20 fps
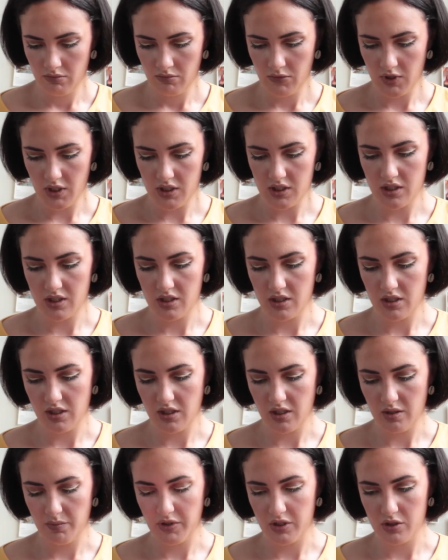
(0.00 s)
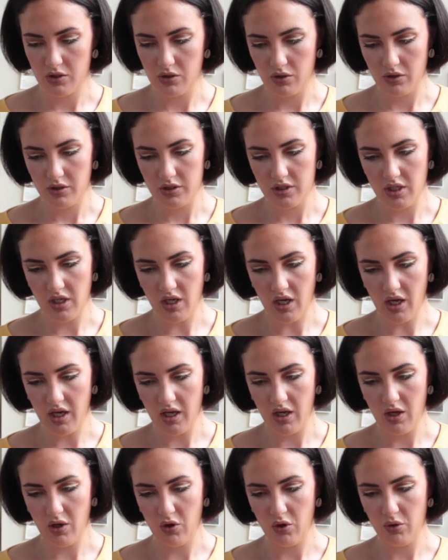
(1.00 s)
This is a little bit dirty. I
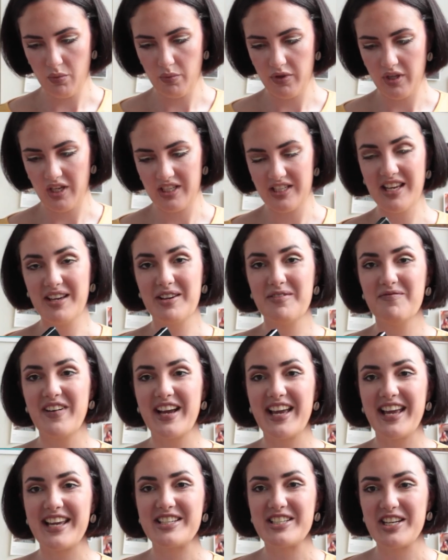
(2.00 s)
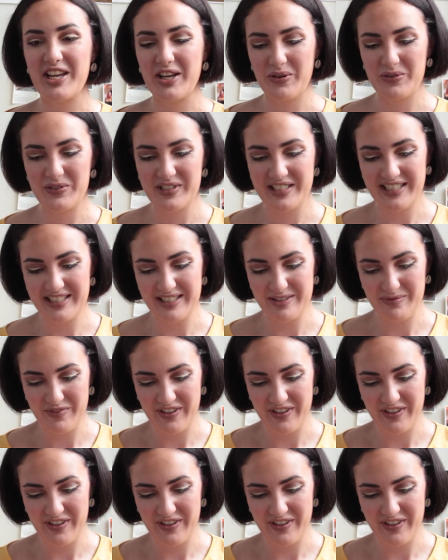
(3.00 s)
hope that my eyeshadows didn't